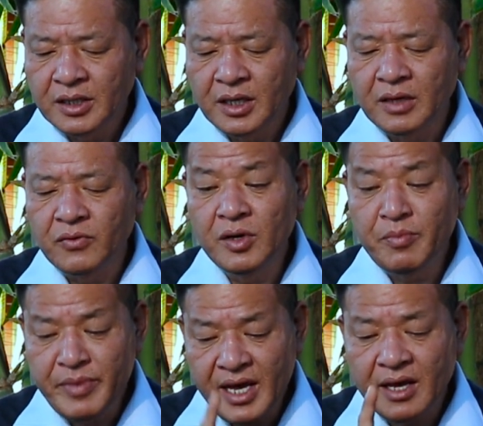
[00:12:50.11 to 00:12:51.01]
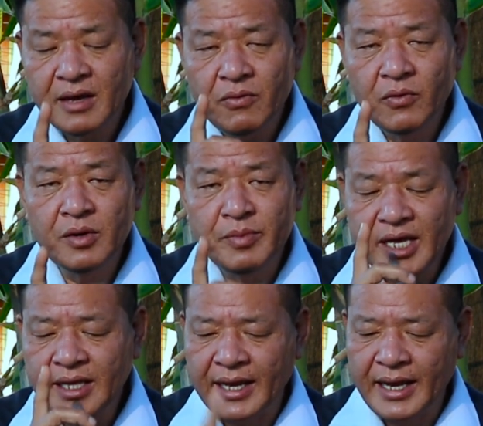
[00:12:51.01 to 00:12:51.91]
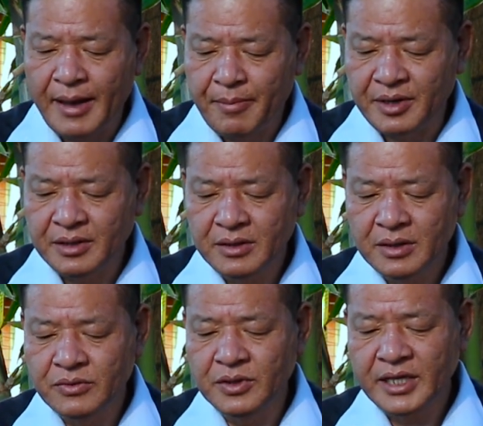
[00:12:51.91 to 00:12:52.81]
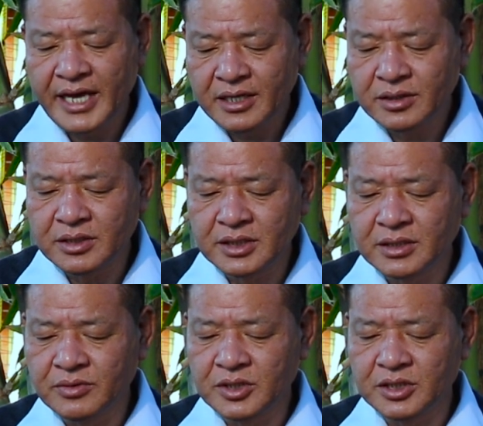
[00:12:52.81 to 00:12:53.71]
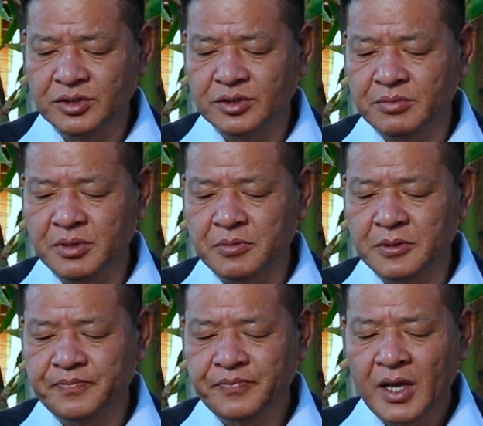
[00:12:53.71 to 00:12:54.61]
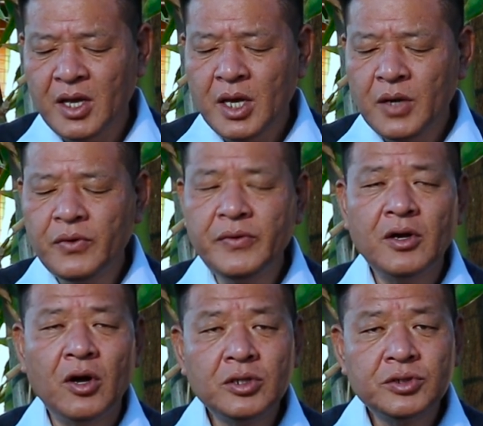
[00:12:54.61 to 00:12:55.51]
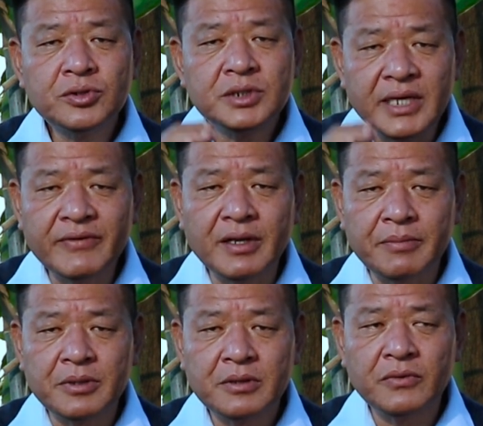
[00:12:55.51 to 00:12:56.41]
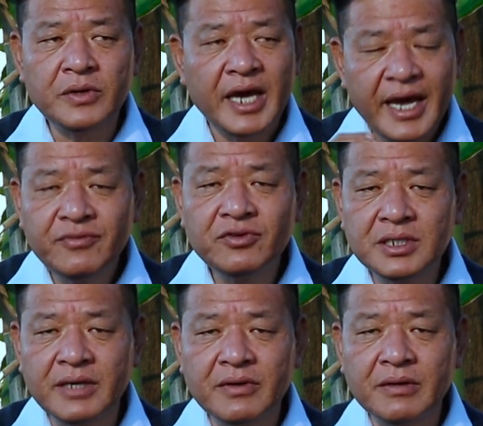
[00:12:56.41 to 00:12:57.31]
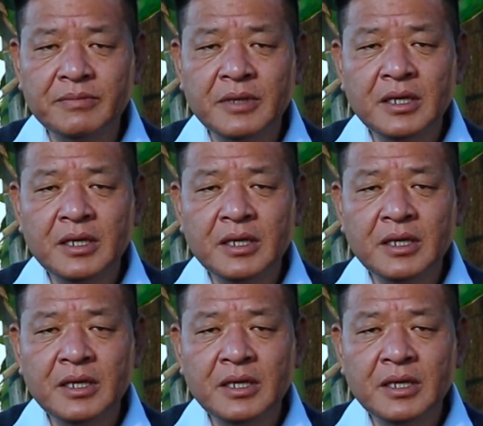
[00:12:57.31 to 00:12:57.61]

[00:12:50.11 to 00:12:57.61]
We'll make that happen. We'll cater these services to the people. We will also we have to develop